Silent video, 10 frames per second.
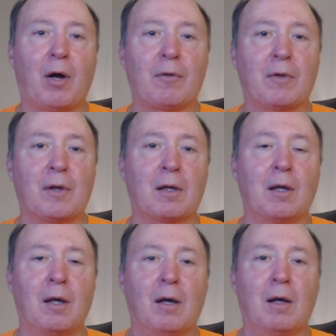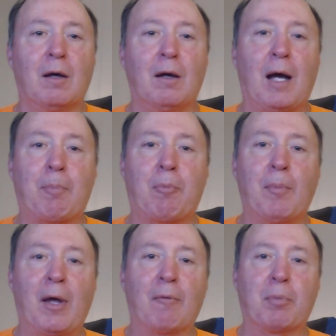think Apple
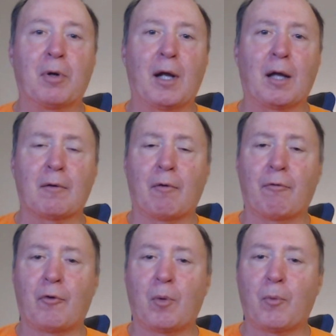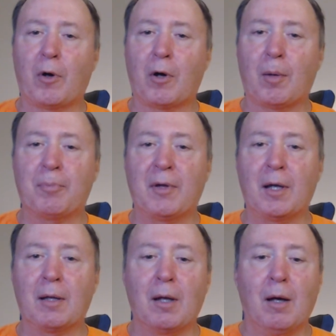may have put out a firmware
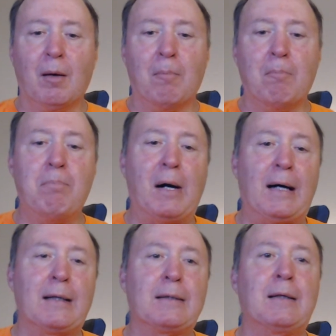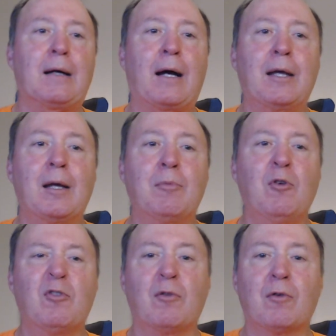update, but I am
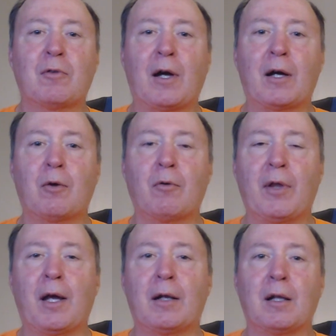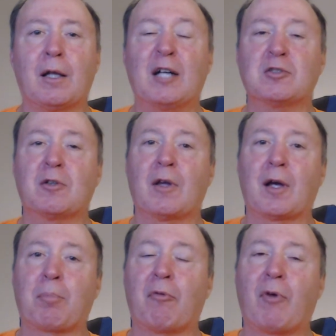using the dongle that
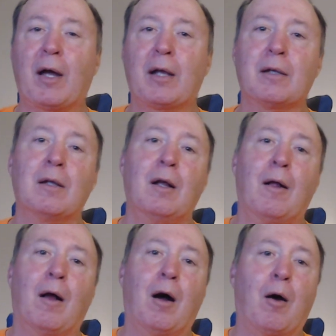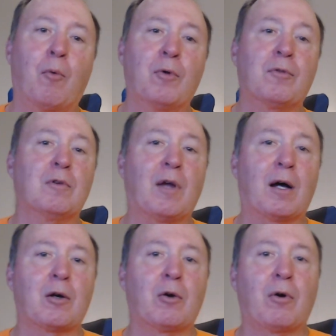Logitech provided. With the
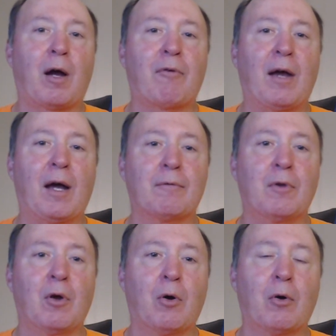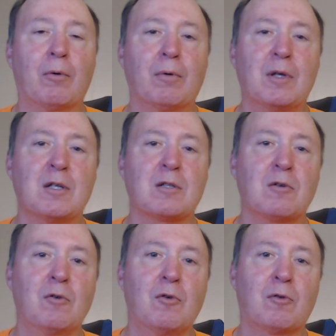dongle, I've had no
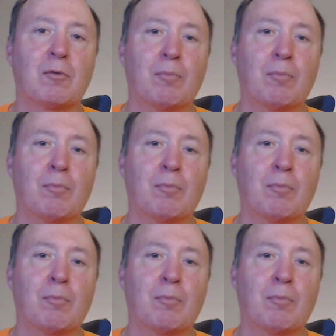issues.